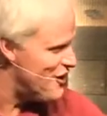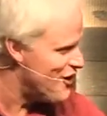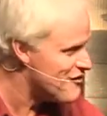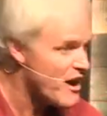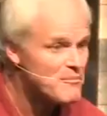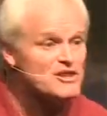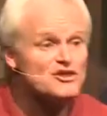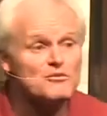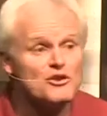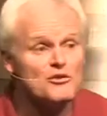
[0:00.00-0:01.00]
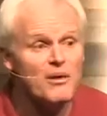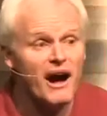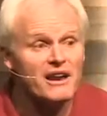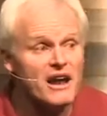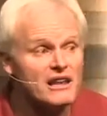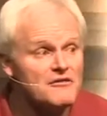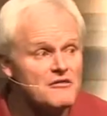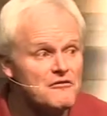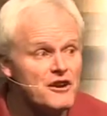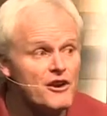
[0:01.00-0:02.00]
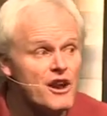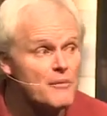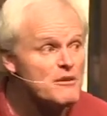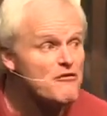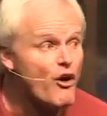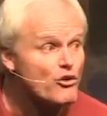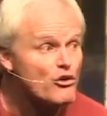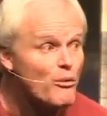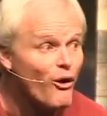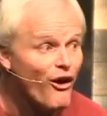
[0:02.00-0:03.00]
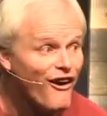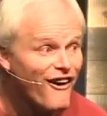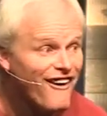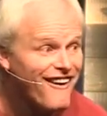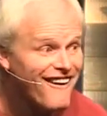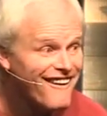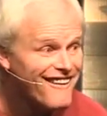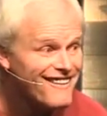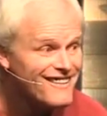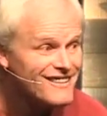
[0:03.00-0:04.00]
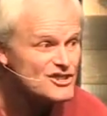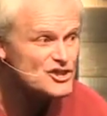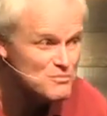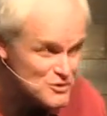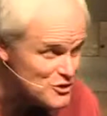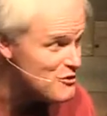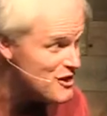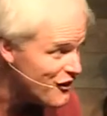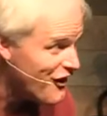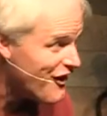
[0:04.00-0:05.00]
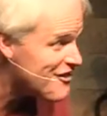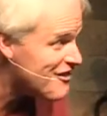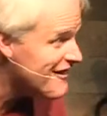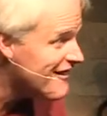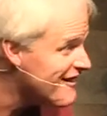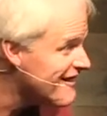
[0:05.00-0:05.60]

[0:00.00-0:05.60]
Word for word: the earth, not be subdued by it, not live in fear, not be vulnerable. Subdue the earth.